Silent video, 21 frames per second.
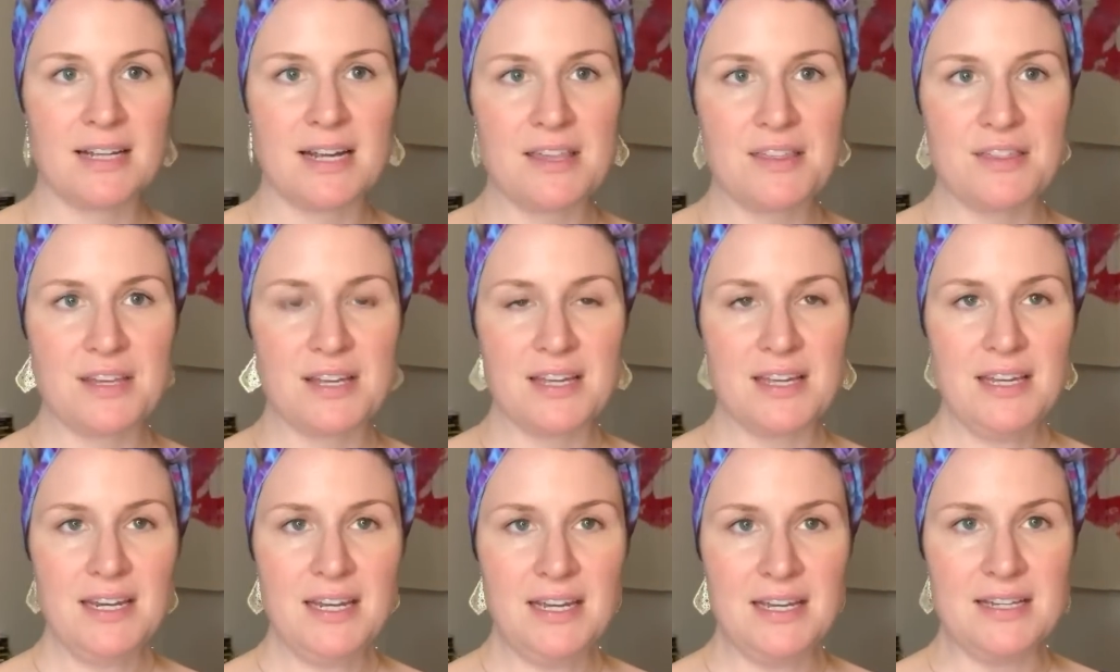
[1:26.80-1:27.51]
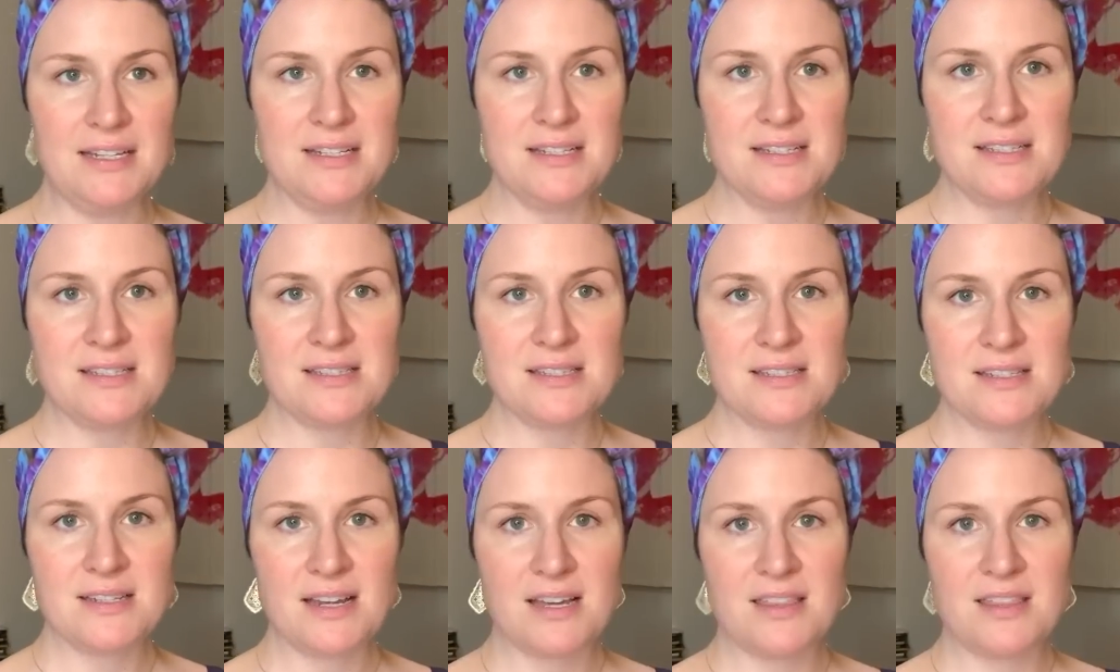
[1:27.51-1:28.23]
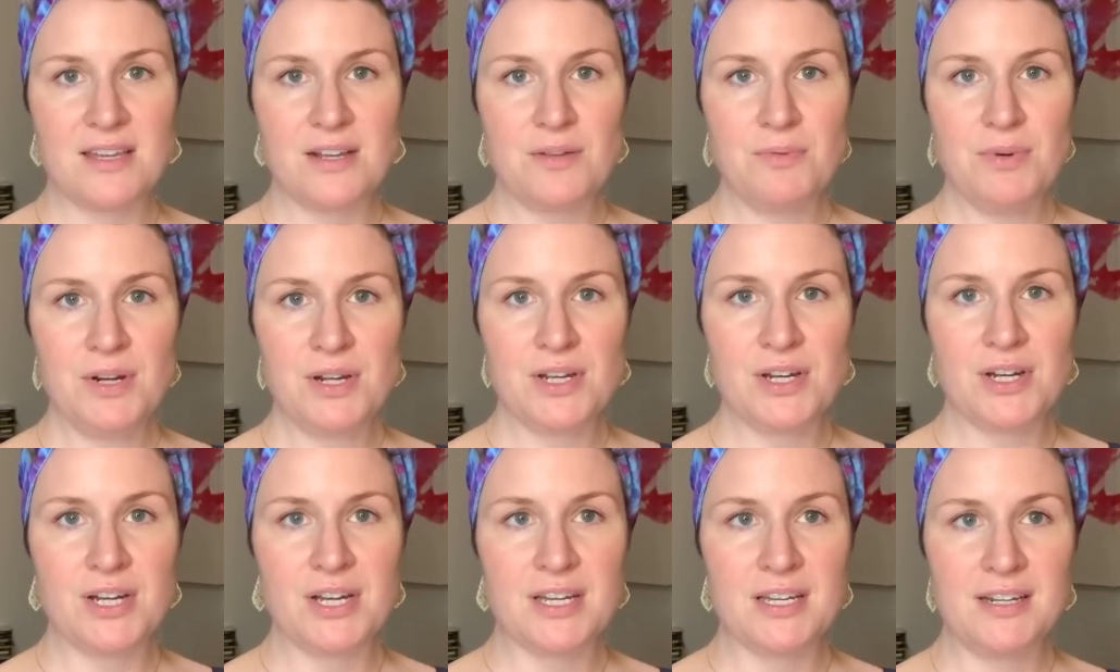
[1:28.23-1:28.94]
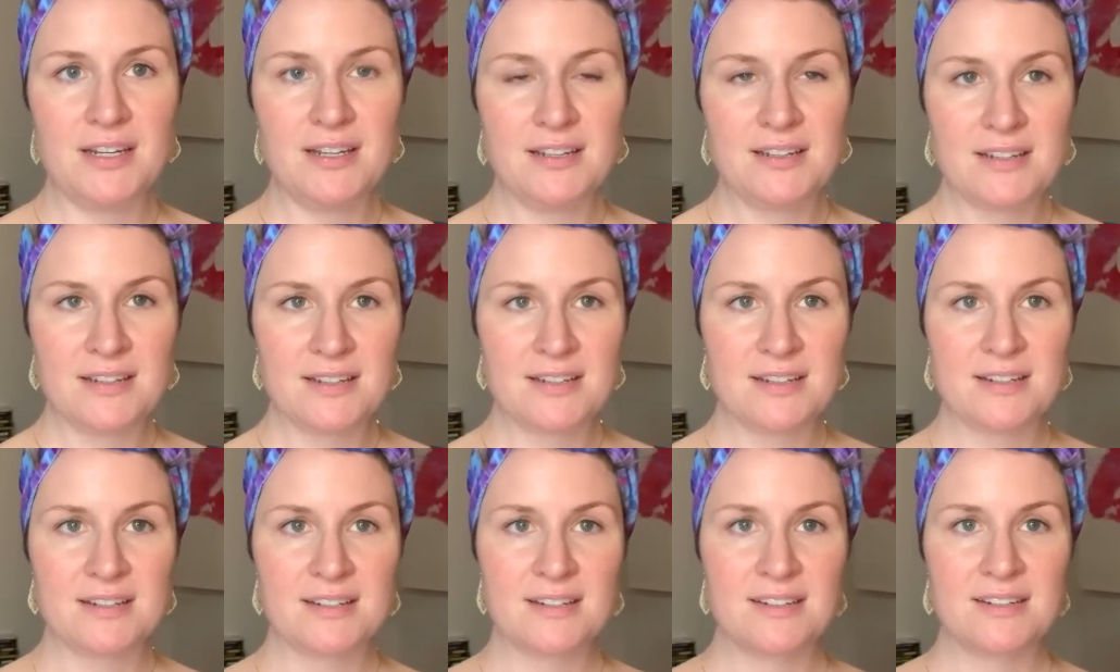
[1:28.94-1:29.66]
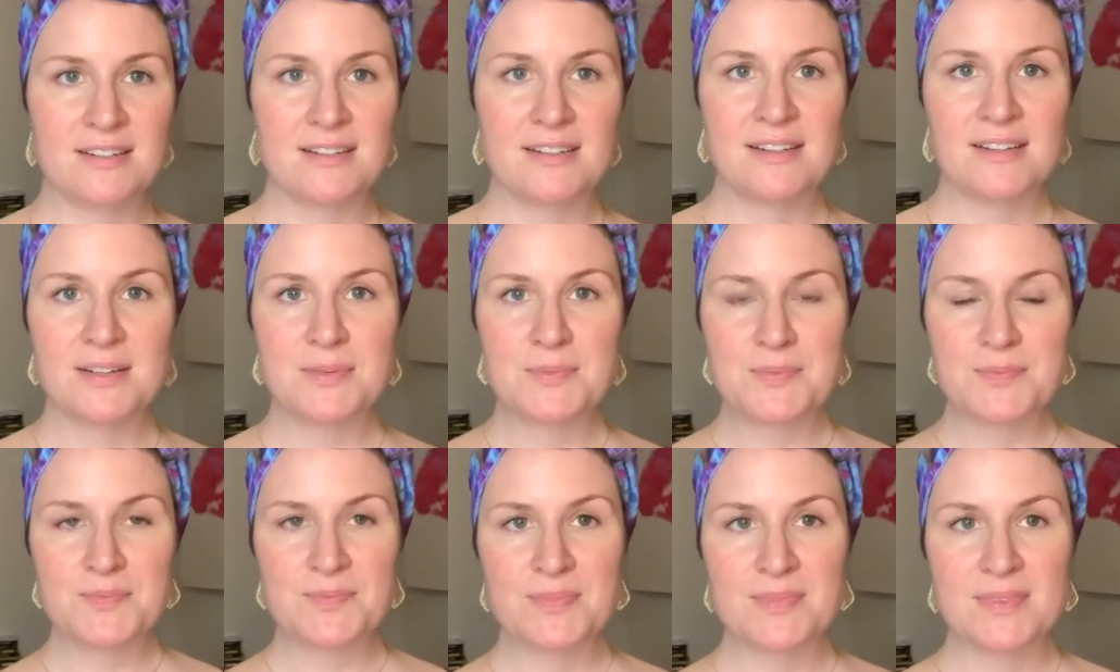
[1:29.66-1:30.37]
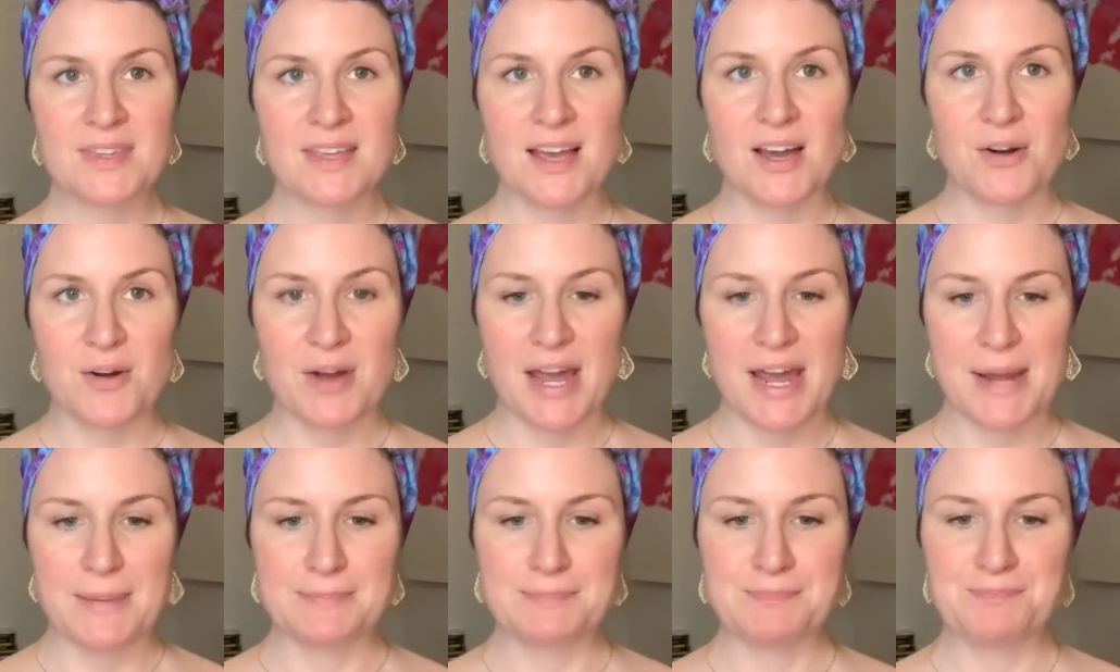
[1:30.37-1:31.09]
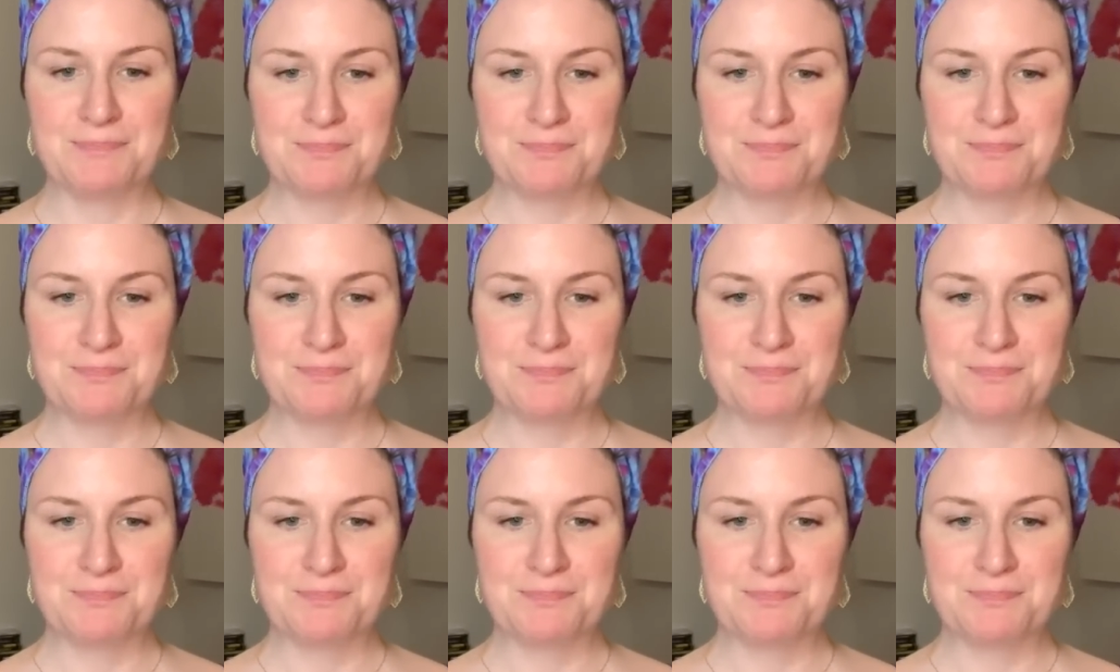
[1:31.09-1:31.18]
I think it is. I think we're good. Okay.